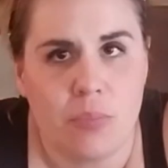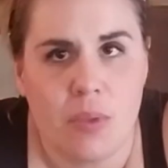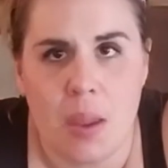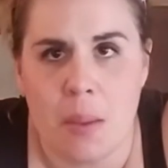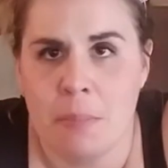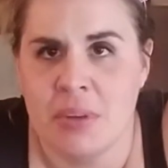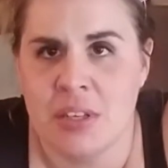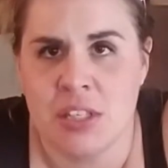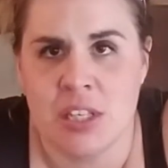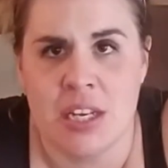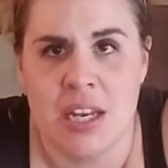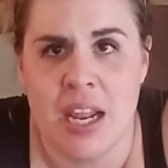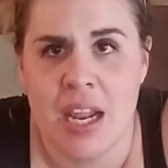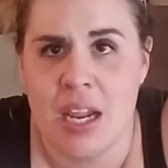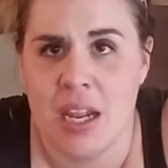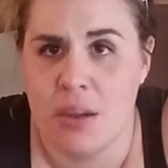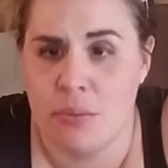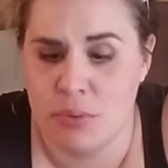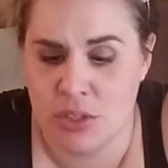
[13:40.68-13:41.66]
But today
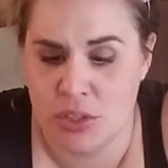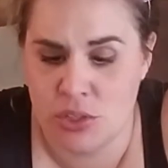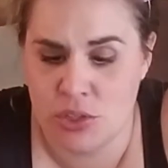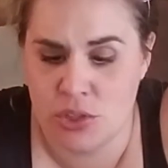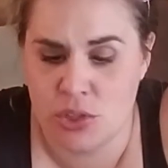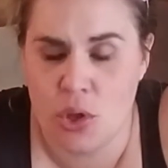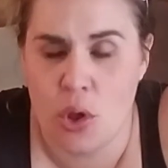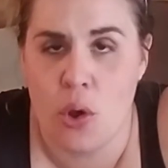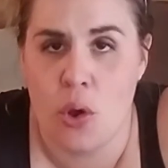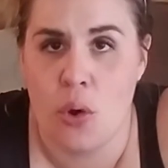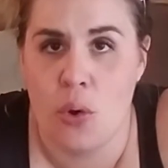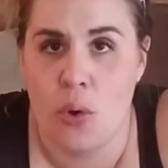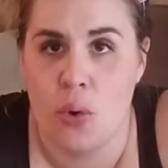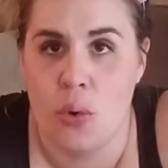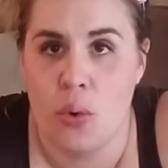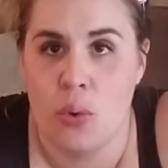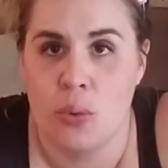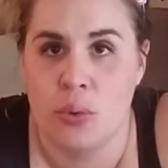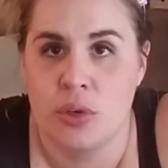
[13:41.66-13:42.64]
it was
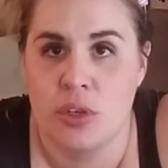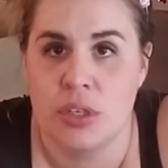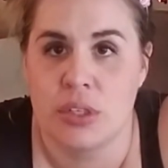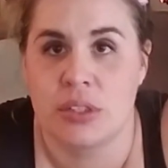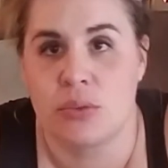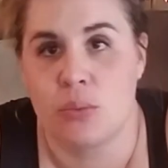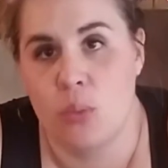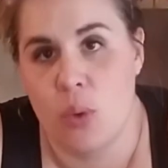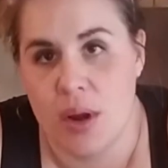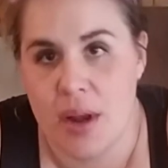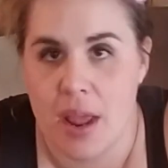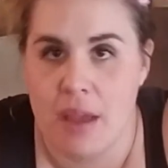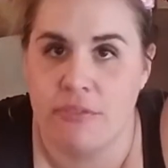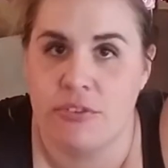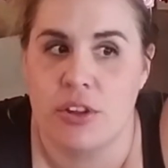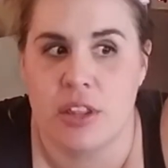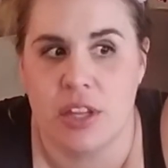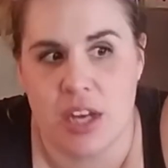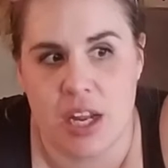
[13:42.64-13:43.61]
so just one
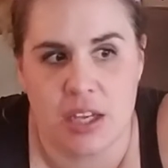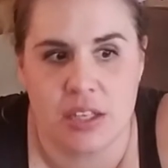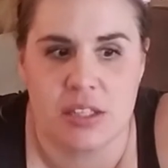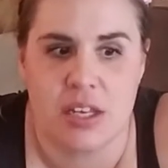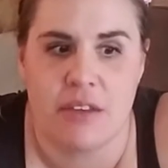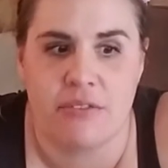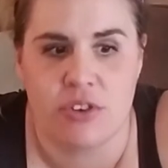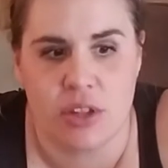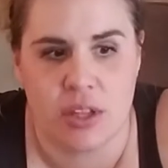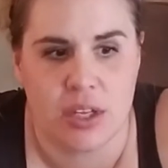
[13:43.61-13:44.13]
after the next that